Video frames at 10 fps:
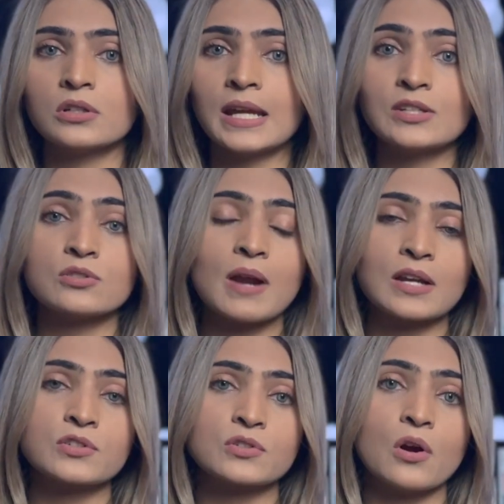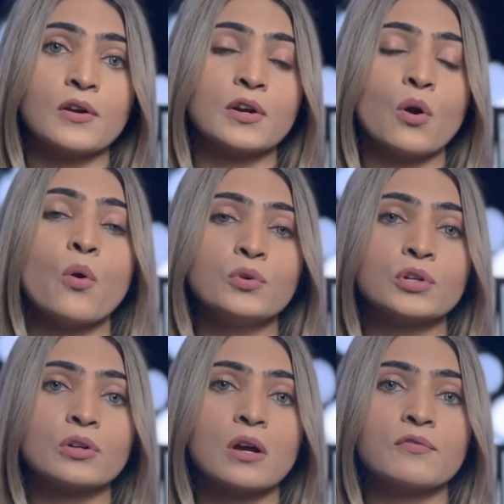a director, or an
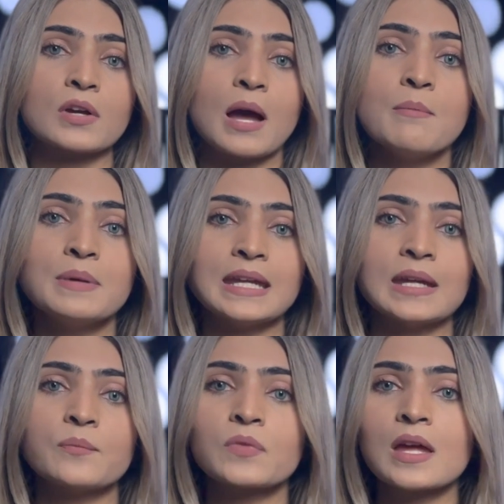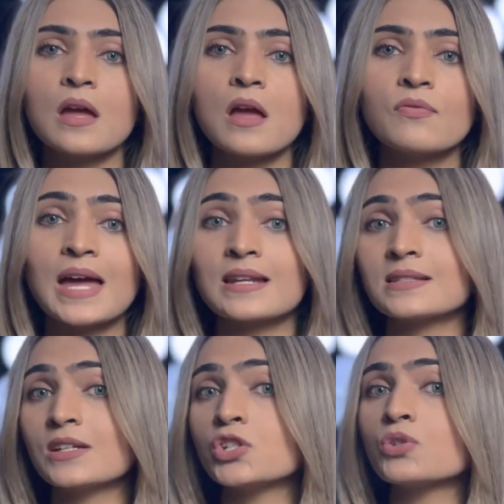owner of a company that
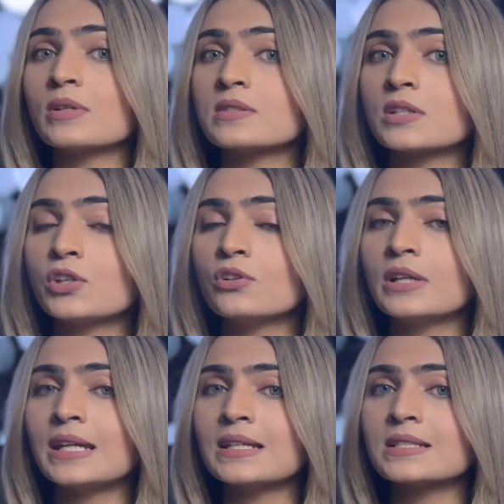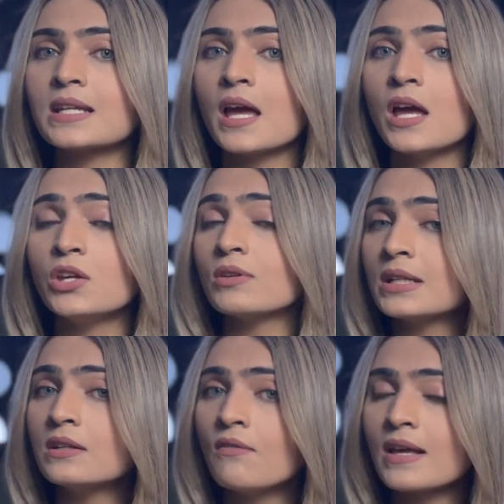is issuing securities, you
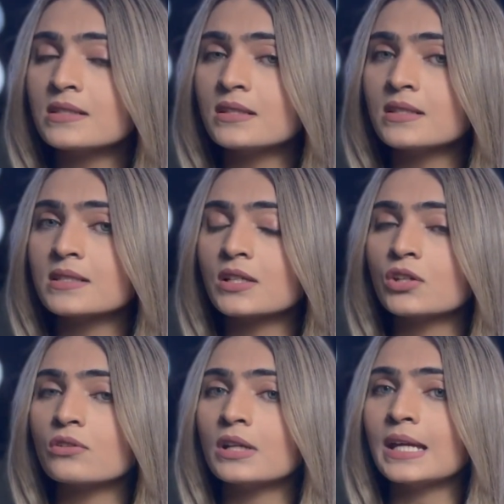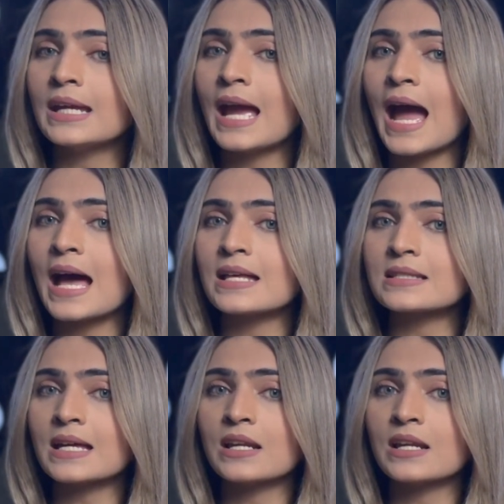can invest in the security as an